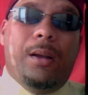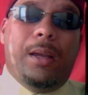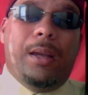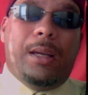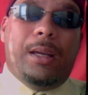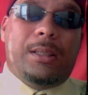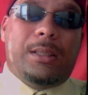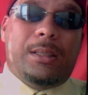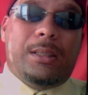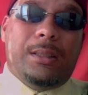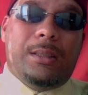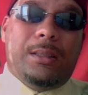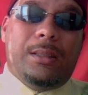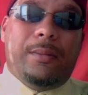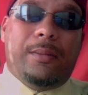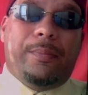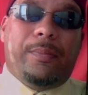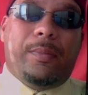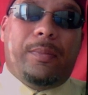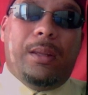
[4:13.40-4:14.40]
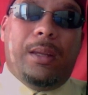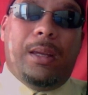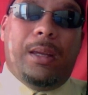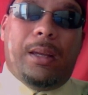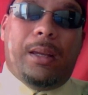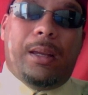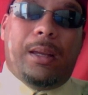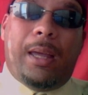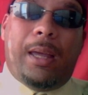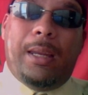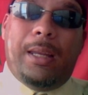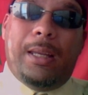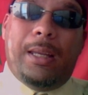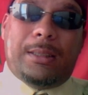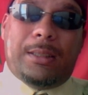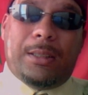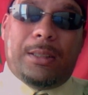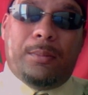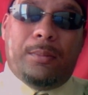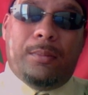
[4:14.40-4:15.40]
ish, ik, and
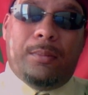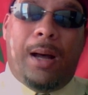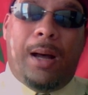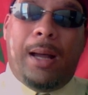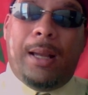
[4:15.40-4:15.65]
ism,